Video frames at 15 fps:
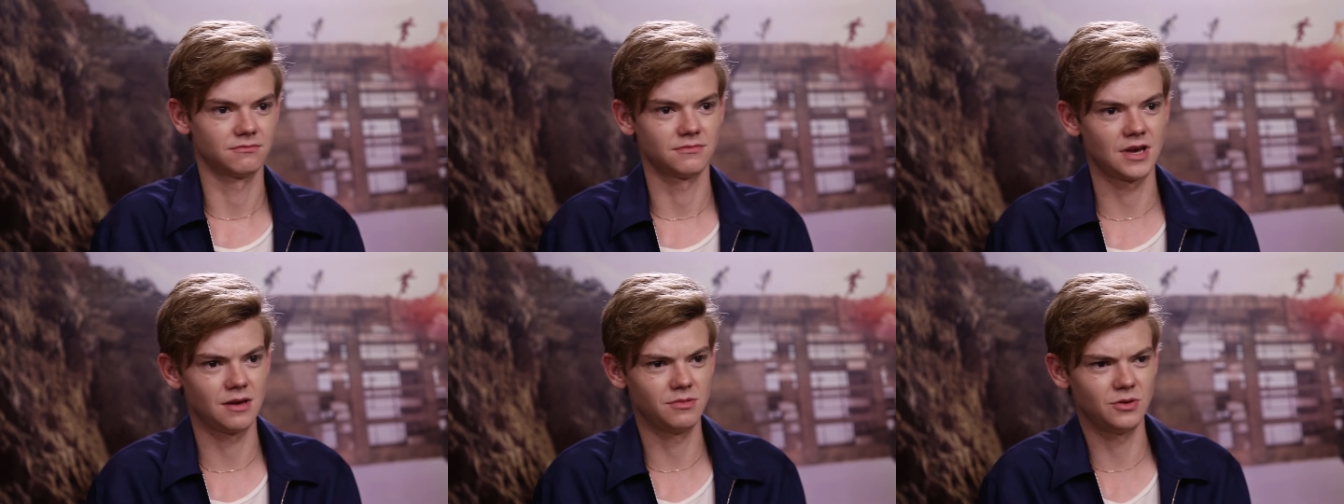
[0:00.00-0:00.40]

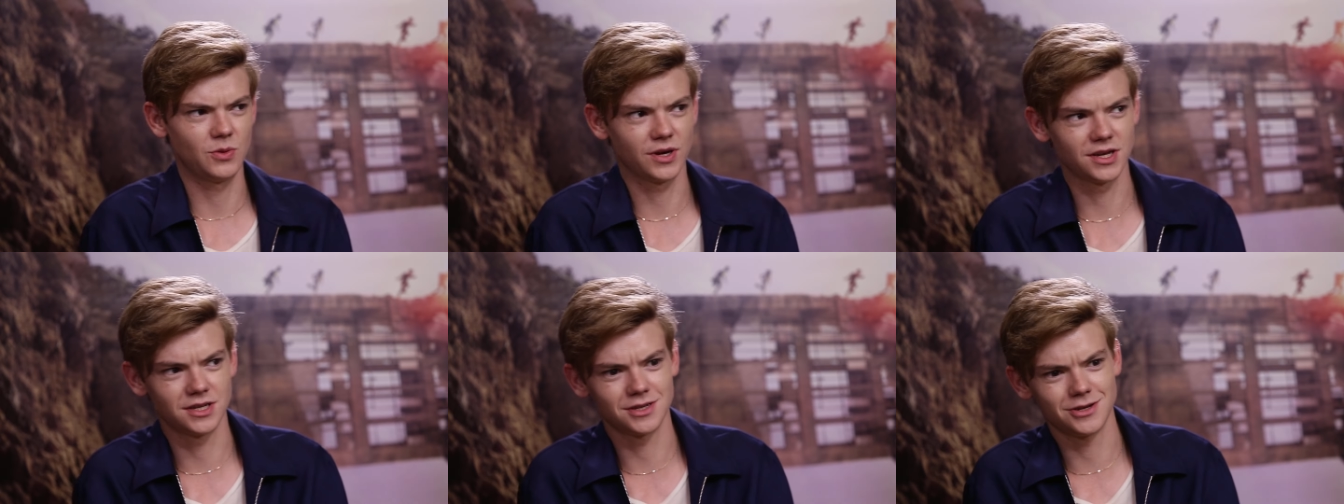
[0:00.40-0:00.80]
maybe
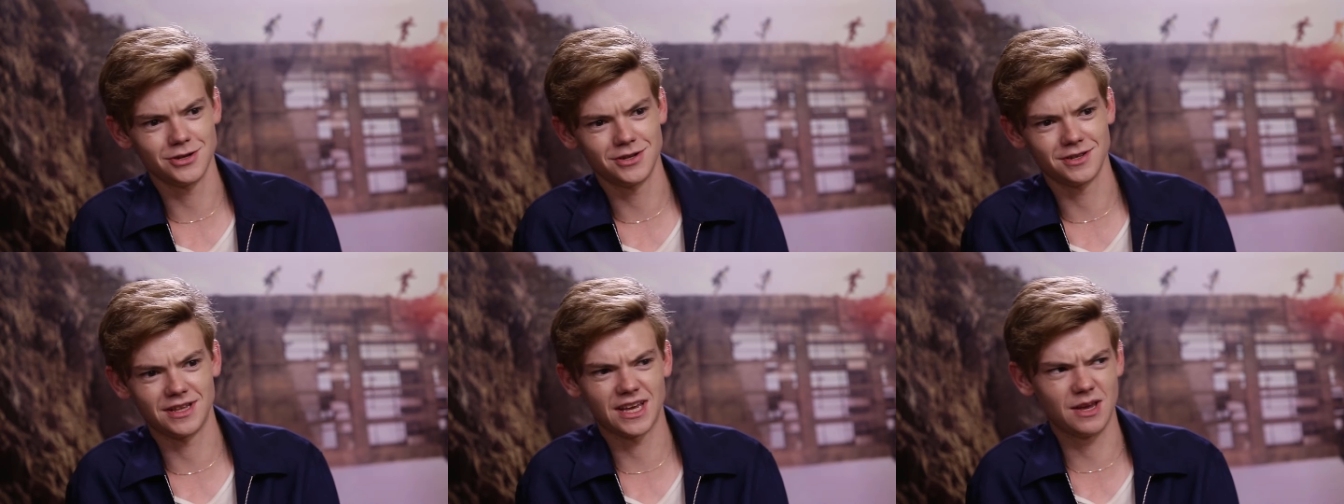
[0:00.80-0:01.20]
Wicked's
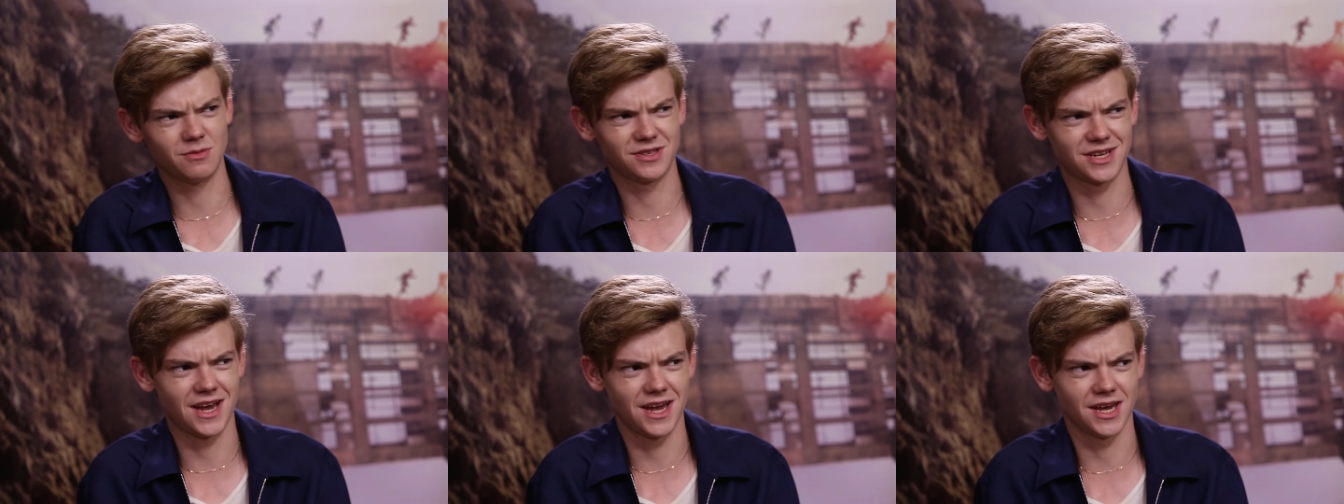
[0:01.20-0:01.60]
good. They keep
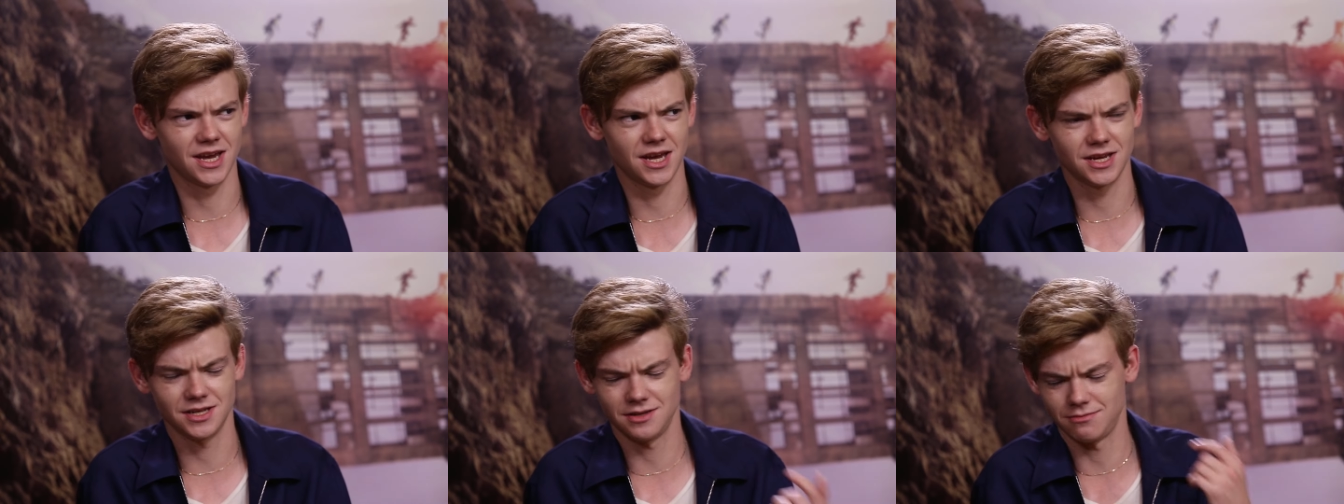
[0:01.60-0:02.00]
saying
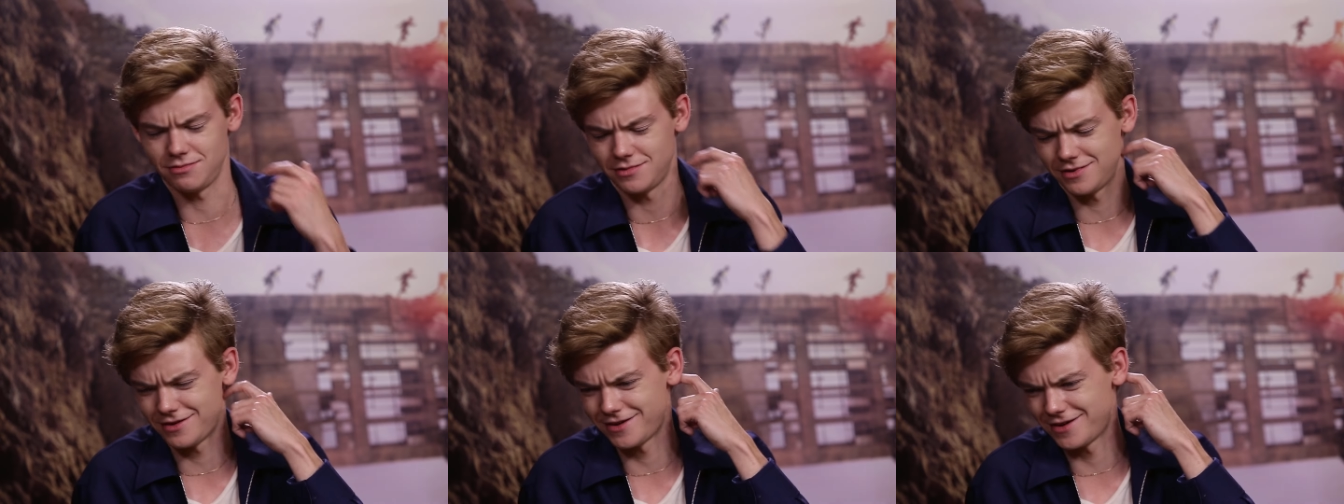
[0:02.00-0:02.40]
it is,
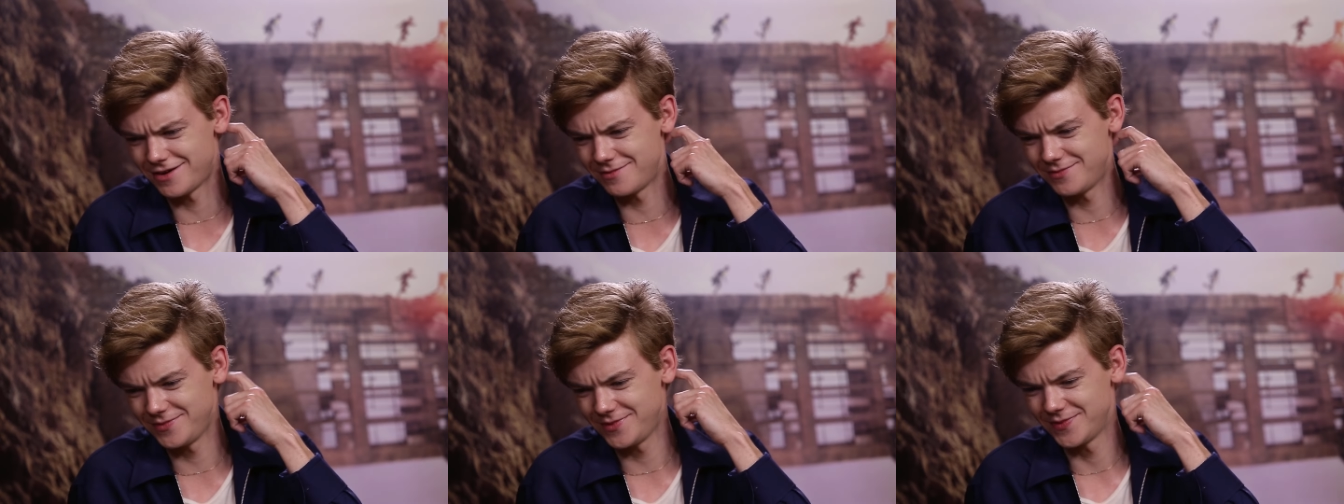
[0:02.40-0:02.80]
but.
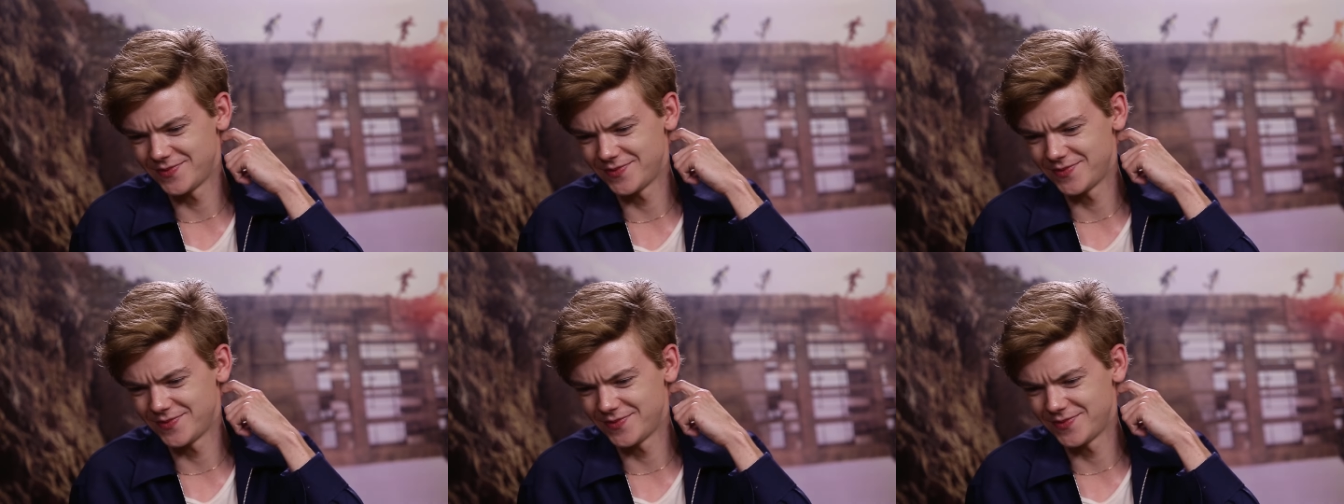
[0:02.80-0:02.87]
Um,